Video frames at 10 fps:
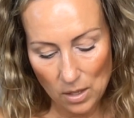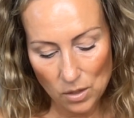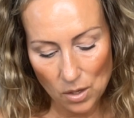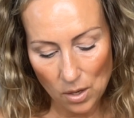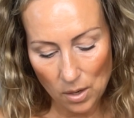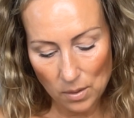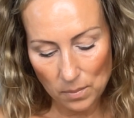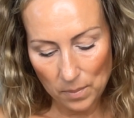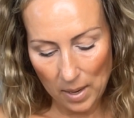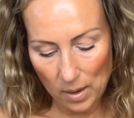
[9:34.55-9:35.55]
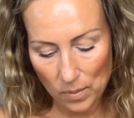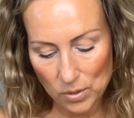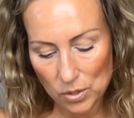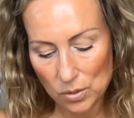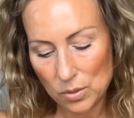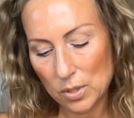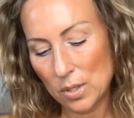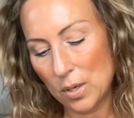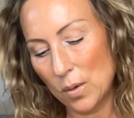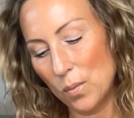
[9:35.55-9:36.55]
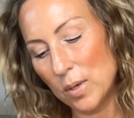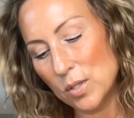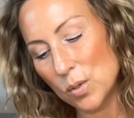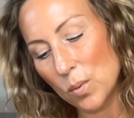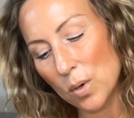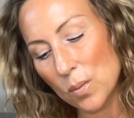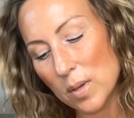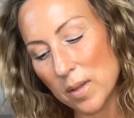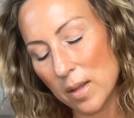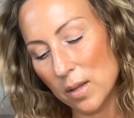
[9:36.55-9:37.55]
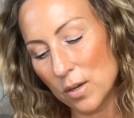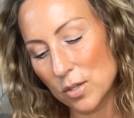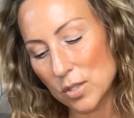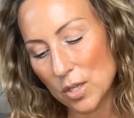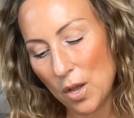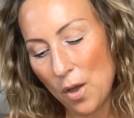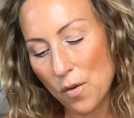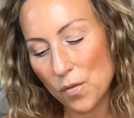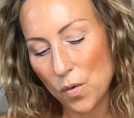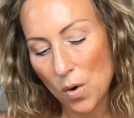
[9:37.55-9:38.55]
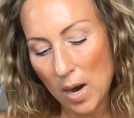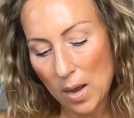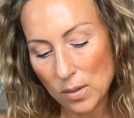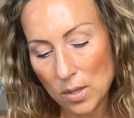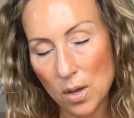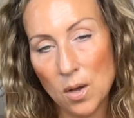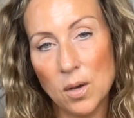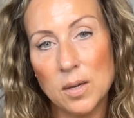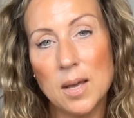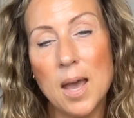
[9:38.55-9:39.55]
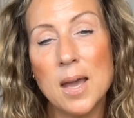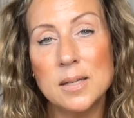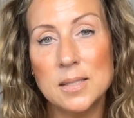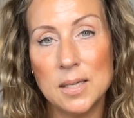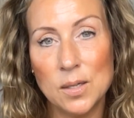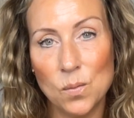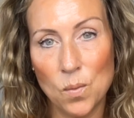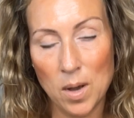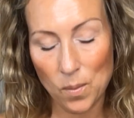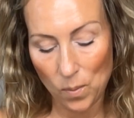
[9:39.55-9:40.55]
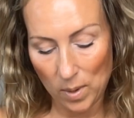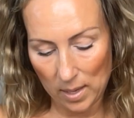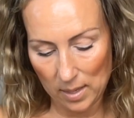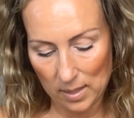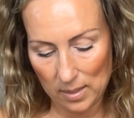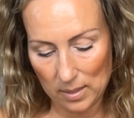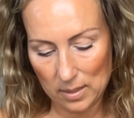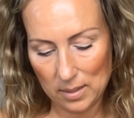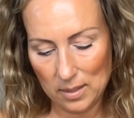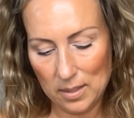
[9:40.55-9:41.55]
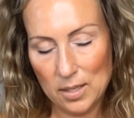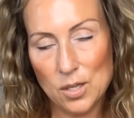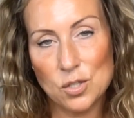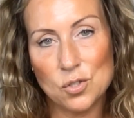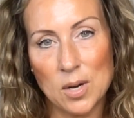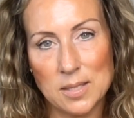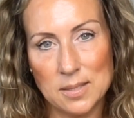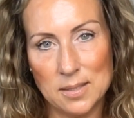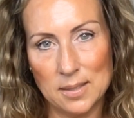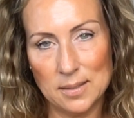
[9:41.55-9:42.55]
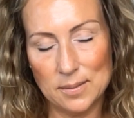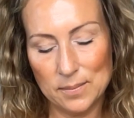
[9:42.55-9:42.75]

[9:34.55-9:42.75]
The heart empowers you to know when to work with others, for how long, and in what way. Trust it.